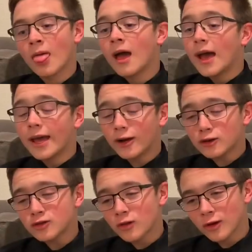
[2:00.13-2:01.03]
It
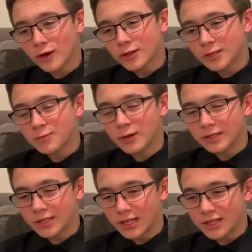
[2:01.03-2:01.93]
also encourages
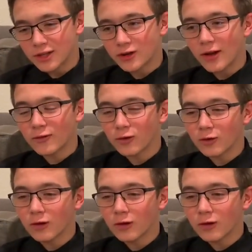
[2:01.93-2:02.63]
presidents to travel